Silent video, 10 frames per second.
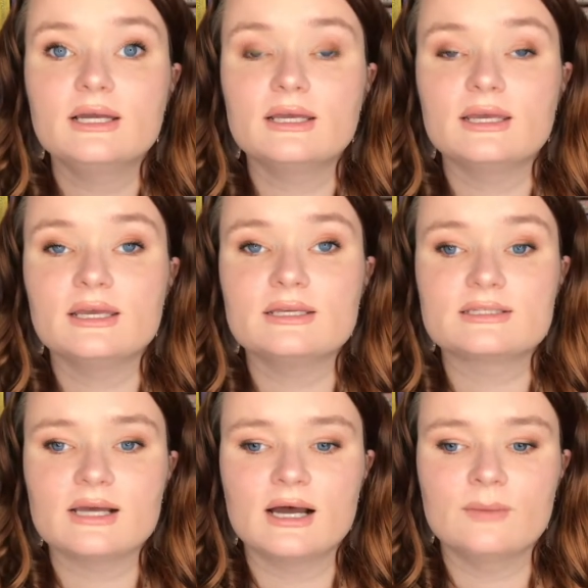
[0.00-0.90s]
is
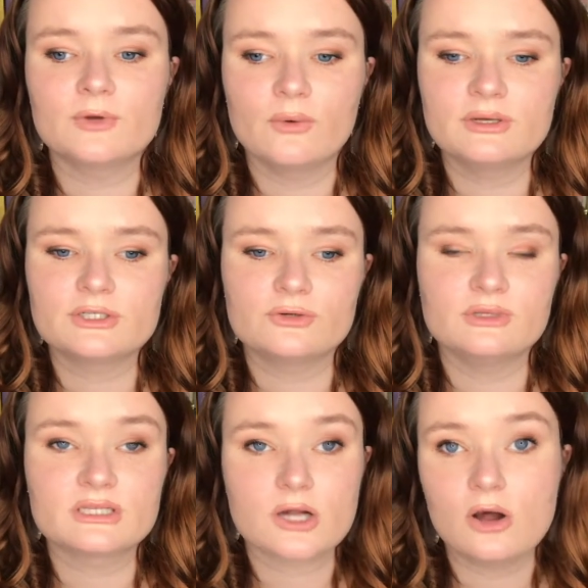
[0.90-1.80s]
um, going to
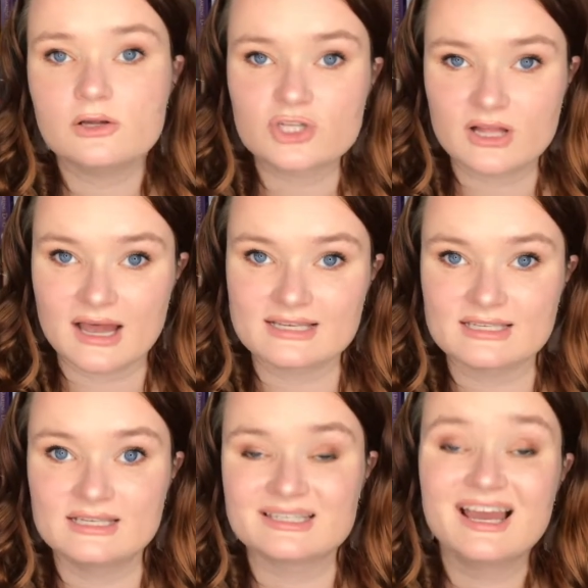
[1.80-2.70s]
these college
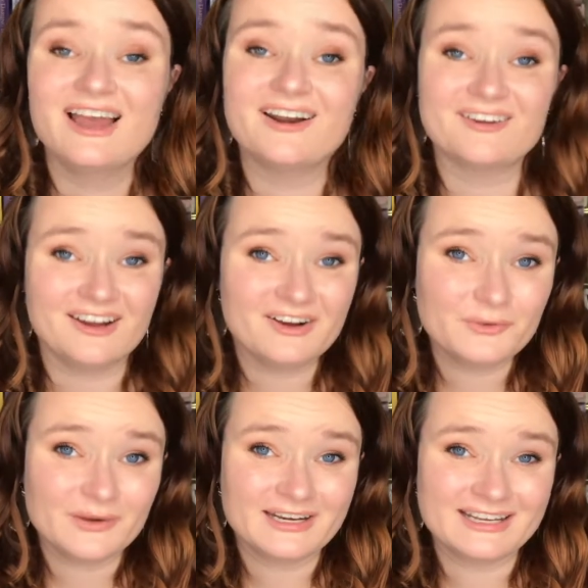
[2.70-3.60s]
classes and our
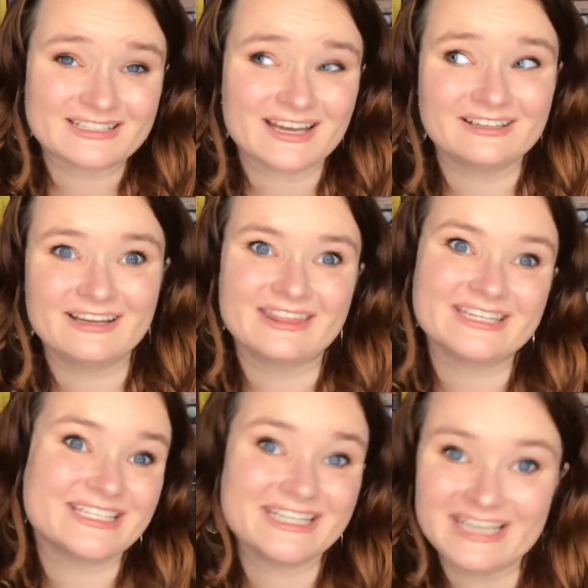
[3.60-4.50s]
heroine is kind of like the
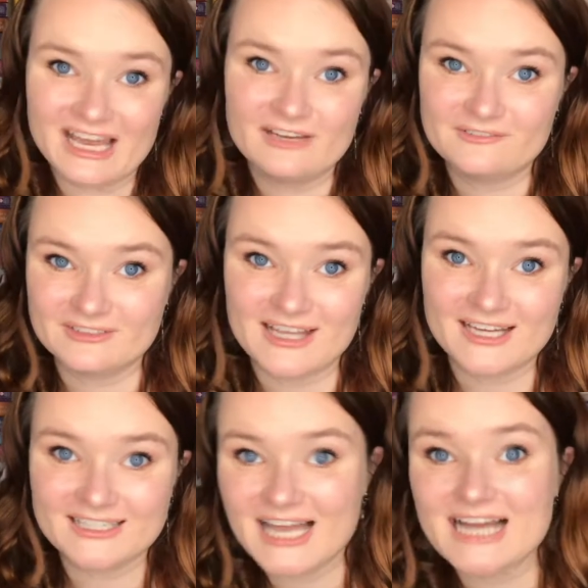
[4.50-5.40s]
TA for
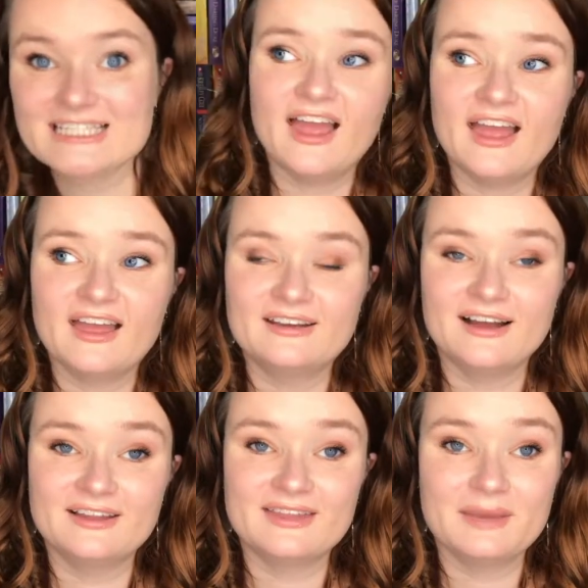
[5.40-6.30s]
that class. And
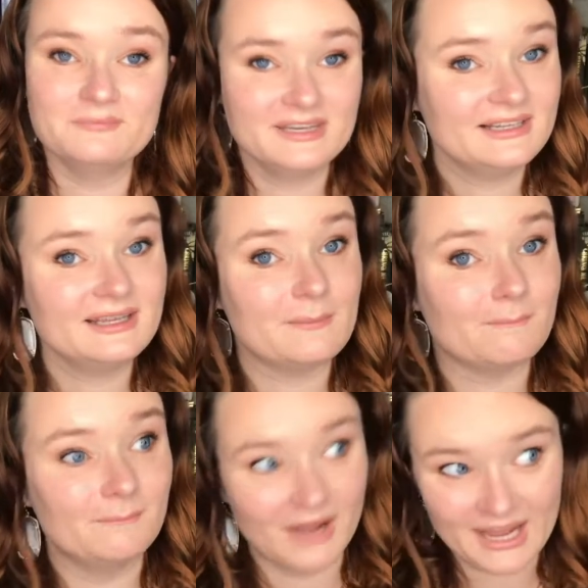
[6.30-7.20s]
uh, they immediately
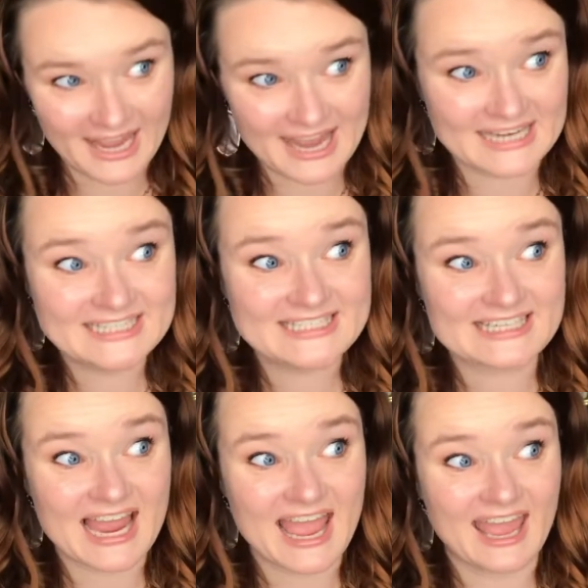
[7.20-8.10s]
butt
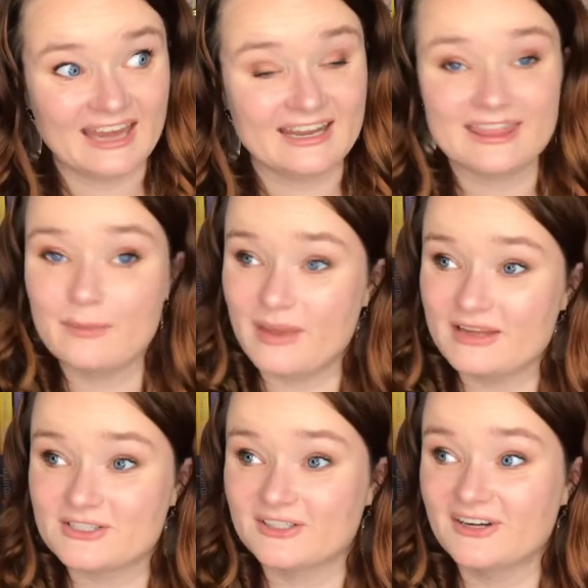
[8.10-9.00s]
heads and they
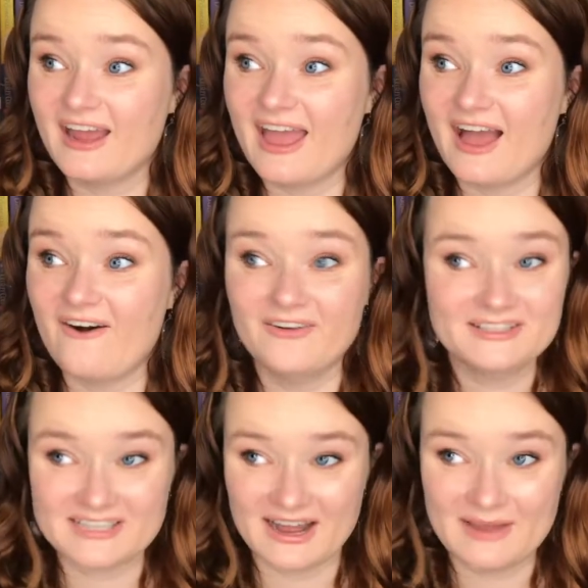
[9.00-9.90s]
banter all
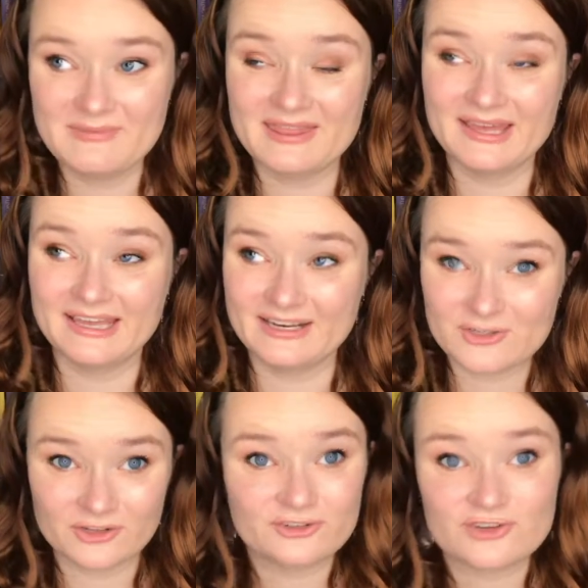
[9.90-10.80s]
the time and they get
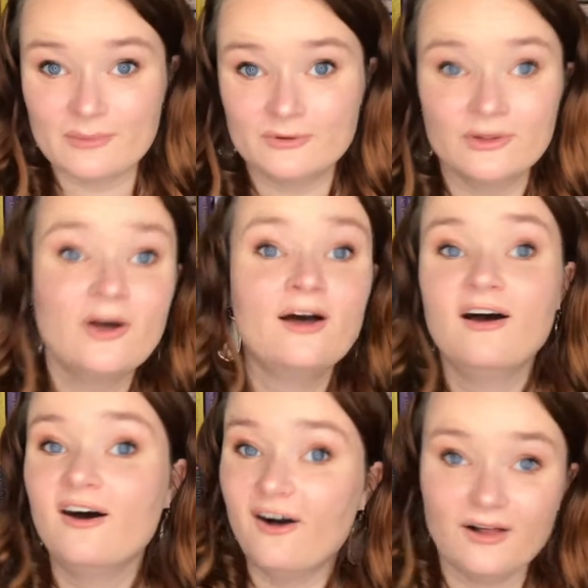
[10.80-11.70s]
each other in trouble
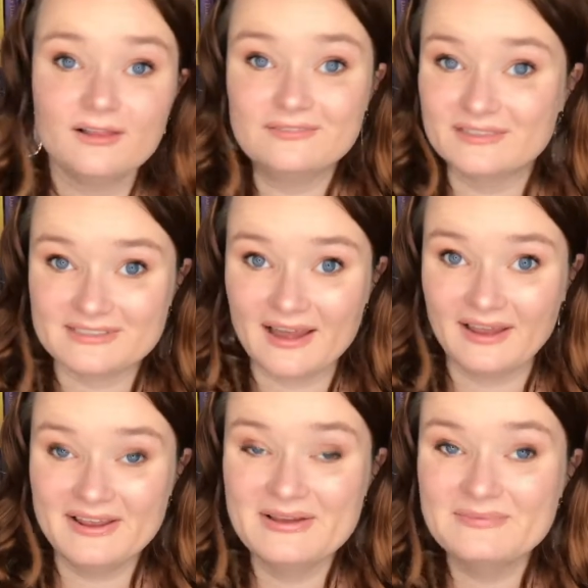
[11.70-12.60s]
all of the time.